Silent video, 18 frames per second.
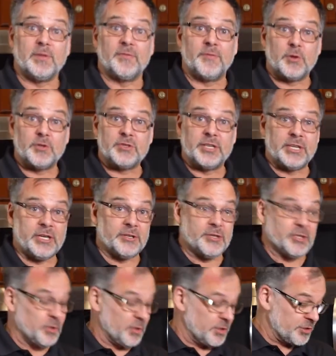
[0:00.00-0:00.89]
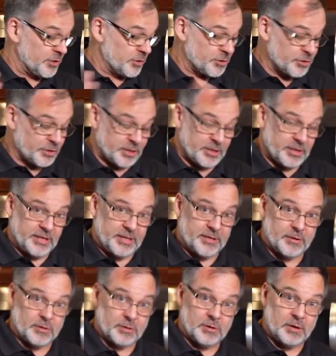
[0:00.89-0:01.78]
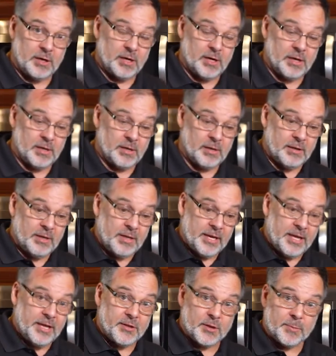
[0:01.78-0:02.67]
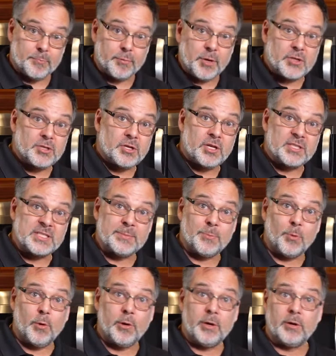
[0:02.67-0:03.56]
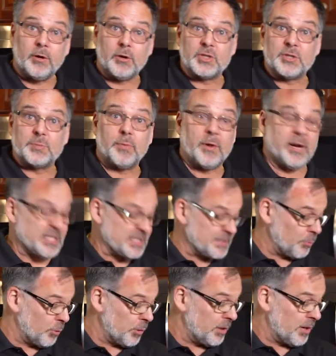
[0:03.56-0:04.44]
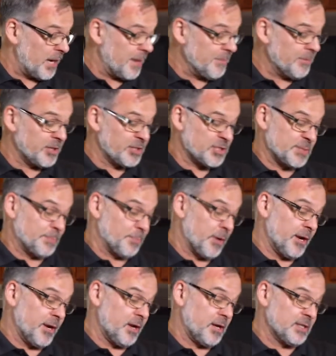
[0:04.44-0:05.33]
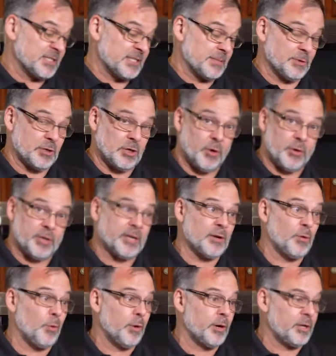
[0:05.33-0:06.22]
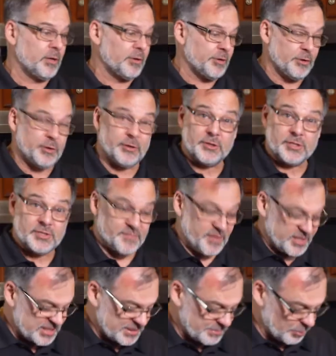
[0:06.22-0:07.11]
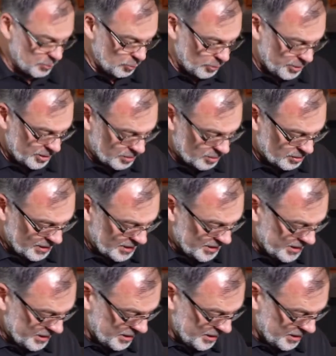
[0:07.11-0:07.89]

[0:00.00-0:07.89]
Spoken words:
The first thing you do is you're just gonna either brush on some oil or spray on some oil. I'm gonna spray on some coconut oil. You can use vegetable oil, any